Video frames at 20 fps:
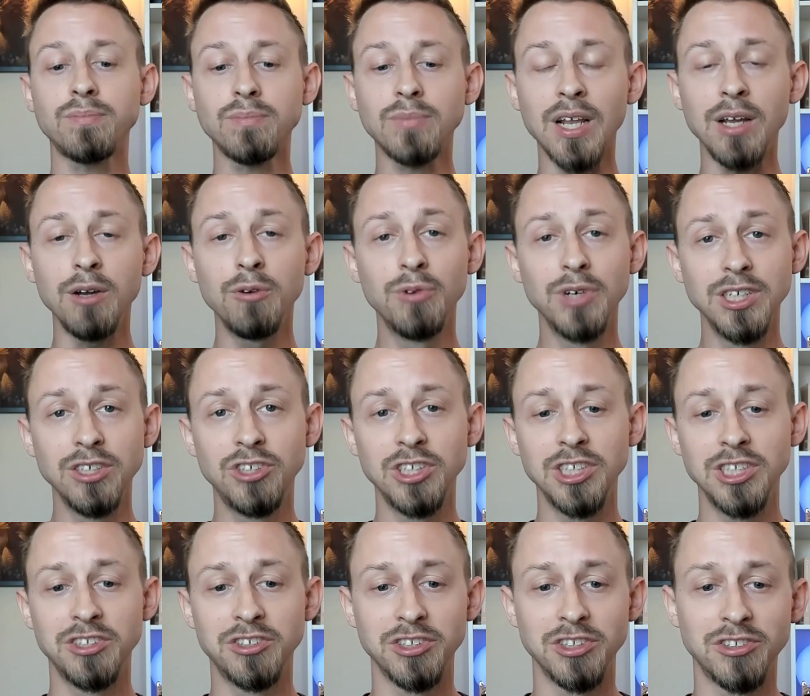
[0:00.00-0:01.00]
when
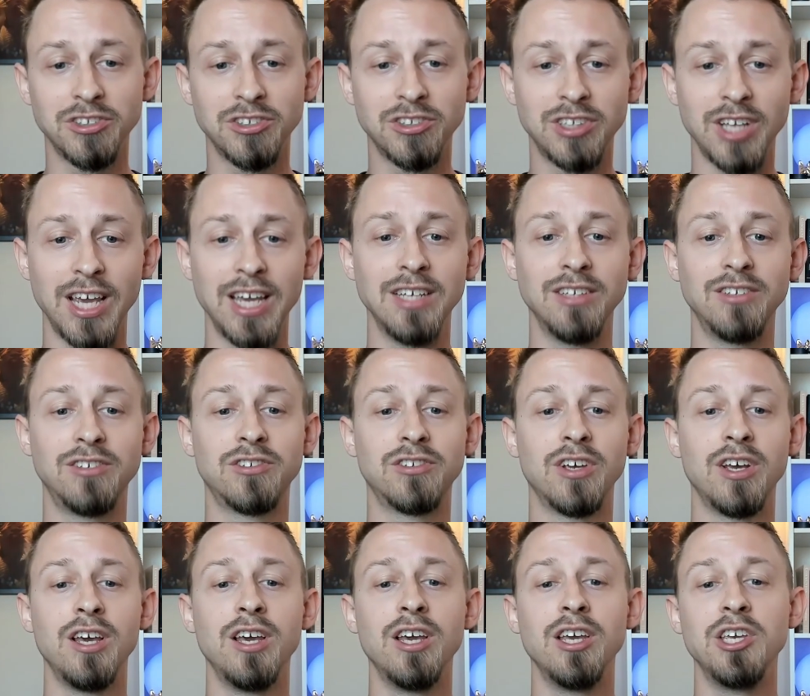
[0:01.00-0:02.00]
Jesus states,
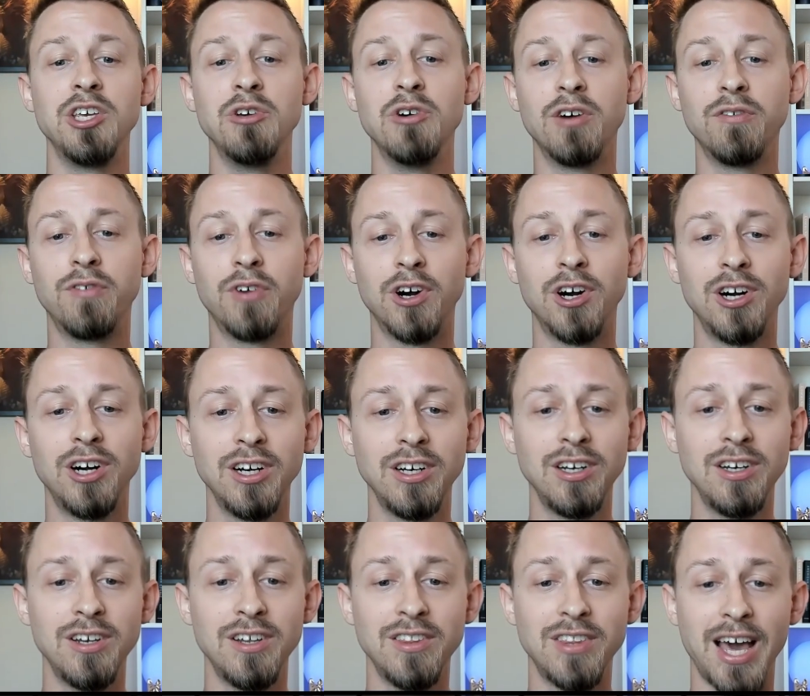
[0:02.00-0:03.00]
"You have
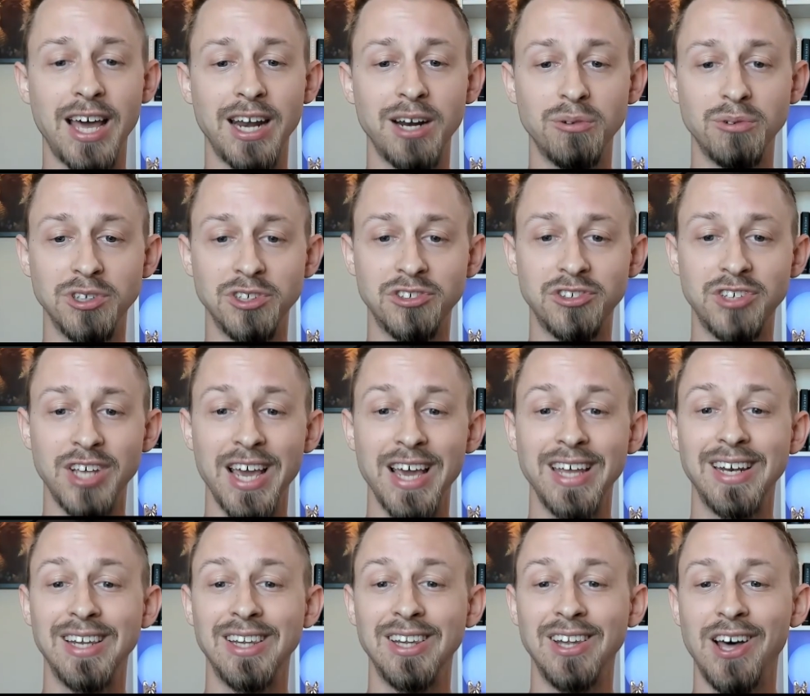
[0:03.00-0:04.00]
heard that it was
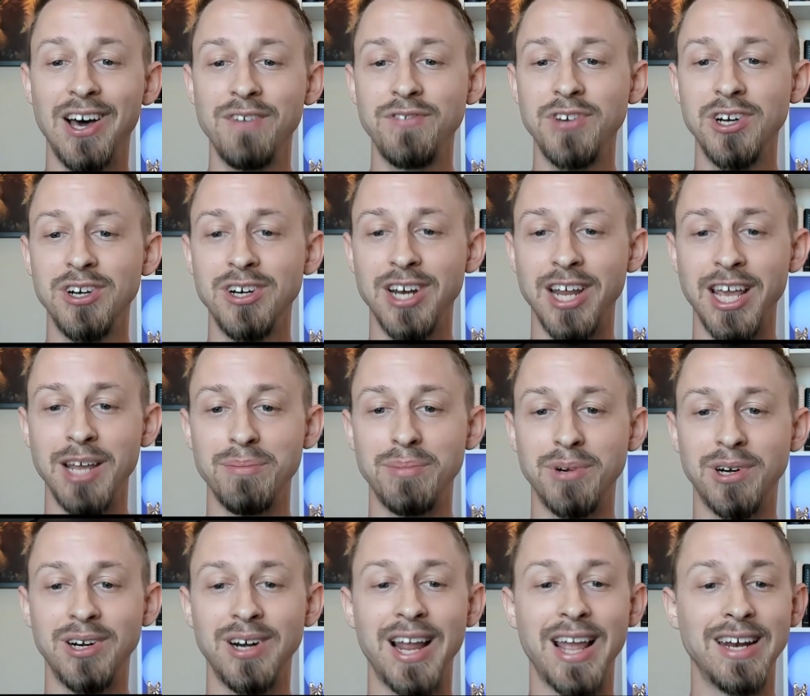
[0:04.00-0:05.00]
said, 'Love your
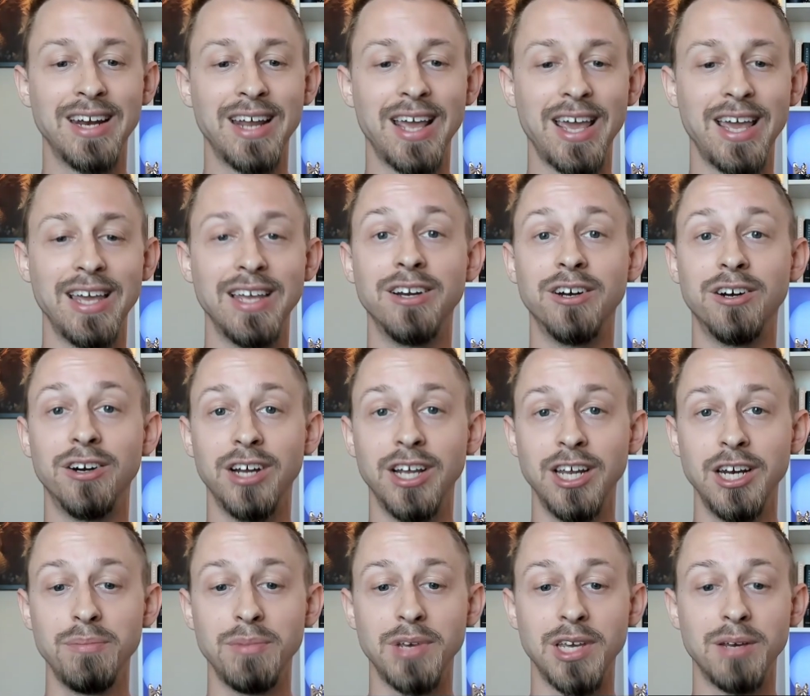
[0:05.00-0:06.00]
neighbor and hate your
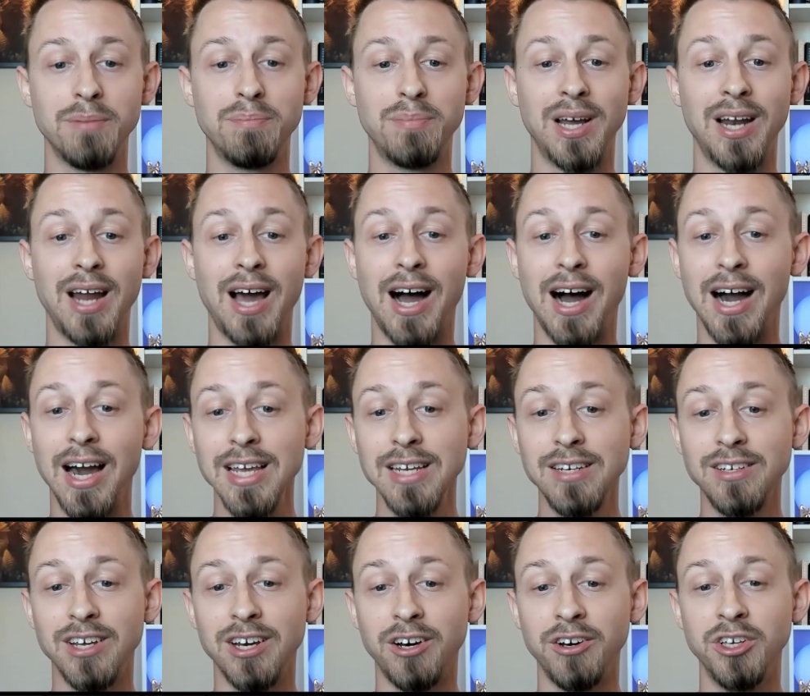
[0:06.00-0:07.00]
enemy.' But I
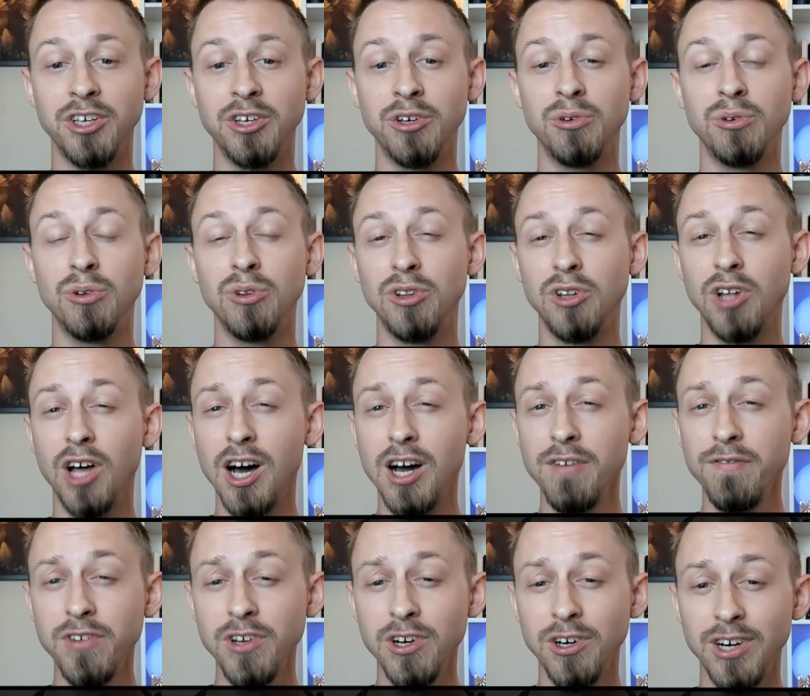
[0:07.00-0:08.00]
tell you,
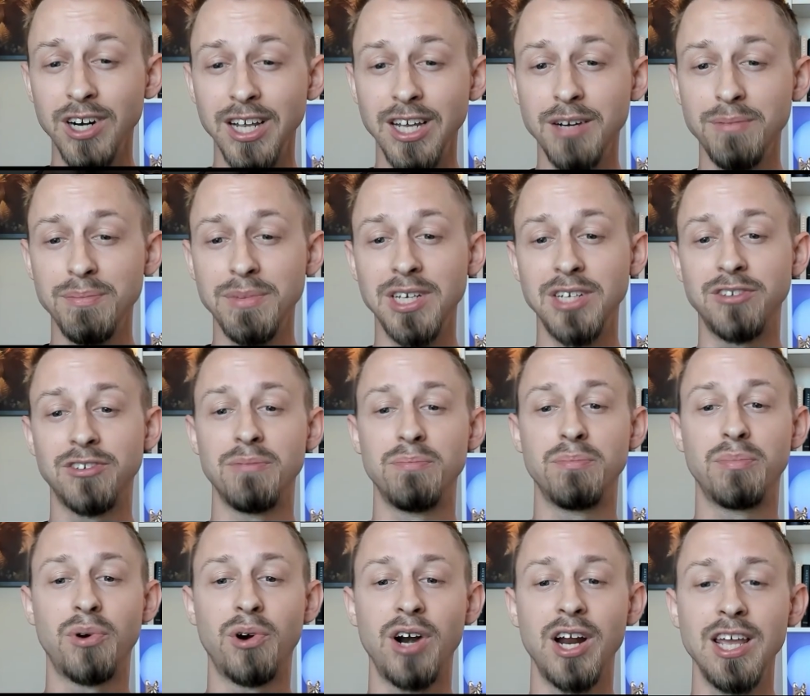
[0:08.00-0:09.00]
love your enemies and
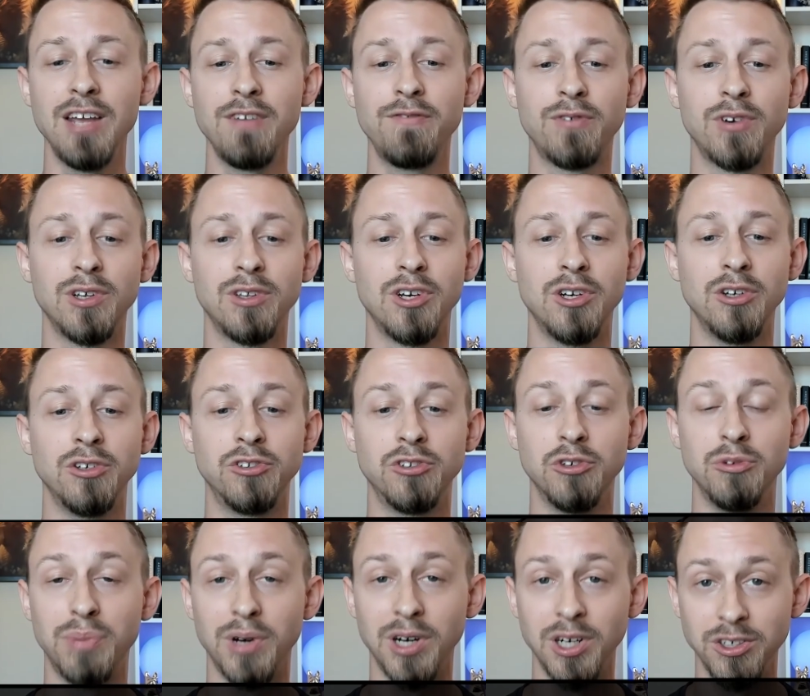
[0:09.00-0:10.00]
pray for those
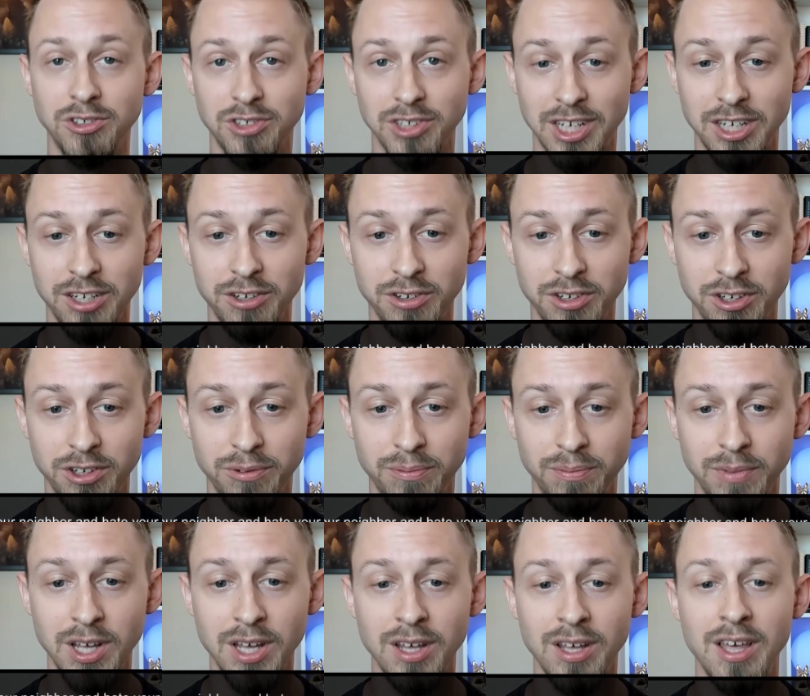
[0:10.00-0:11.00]
who persecute you,
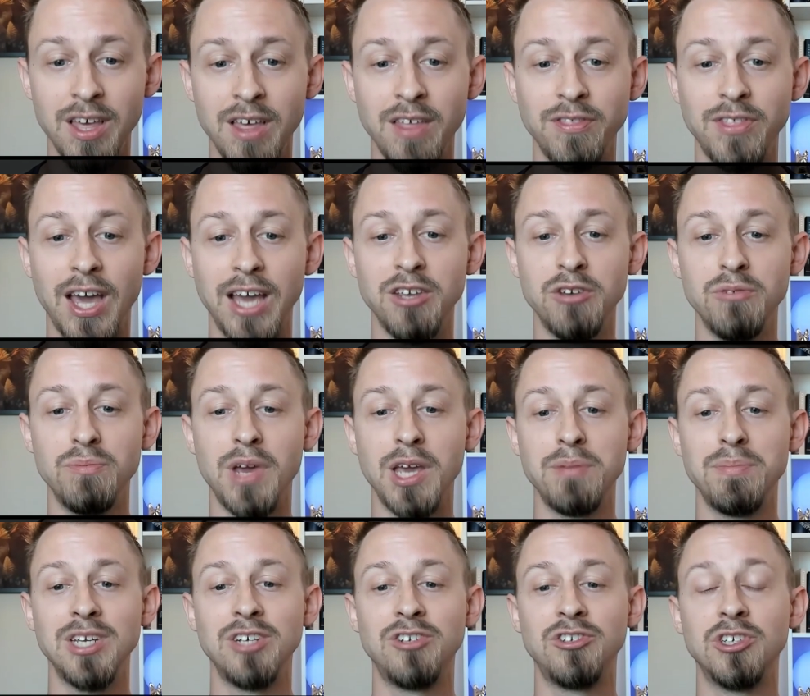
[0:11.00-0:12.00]
that you may
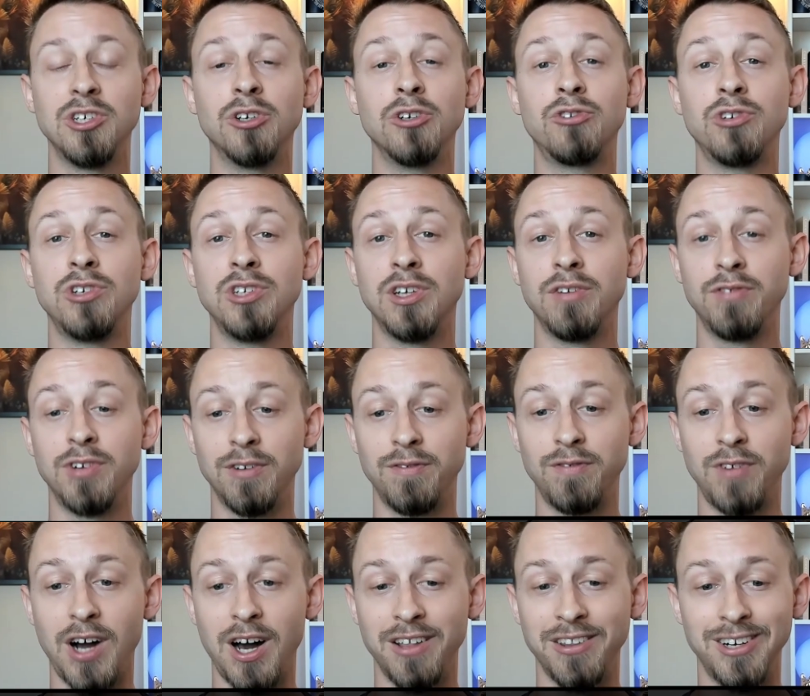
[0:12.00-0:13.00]
be children of your
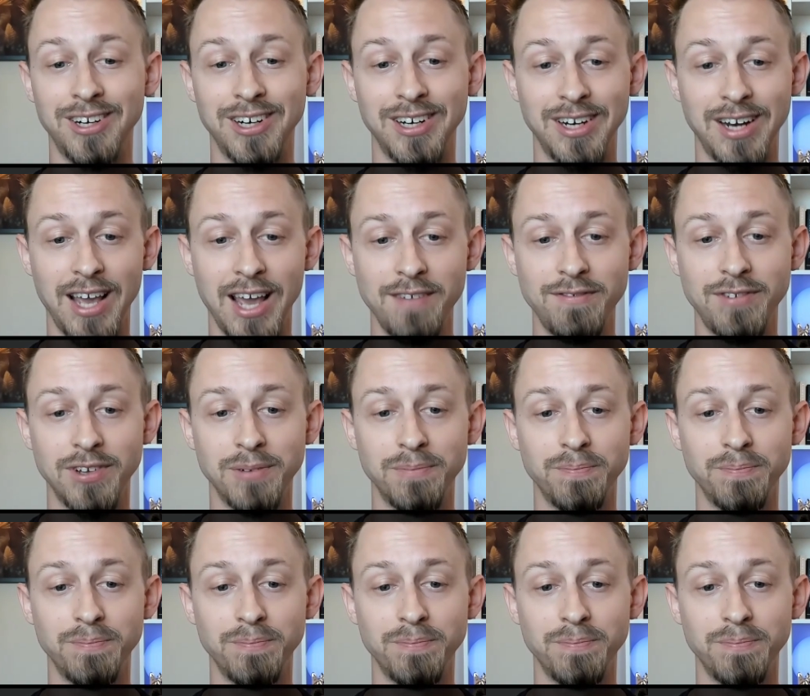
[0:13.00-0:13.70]
Father in heaven."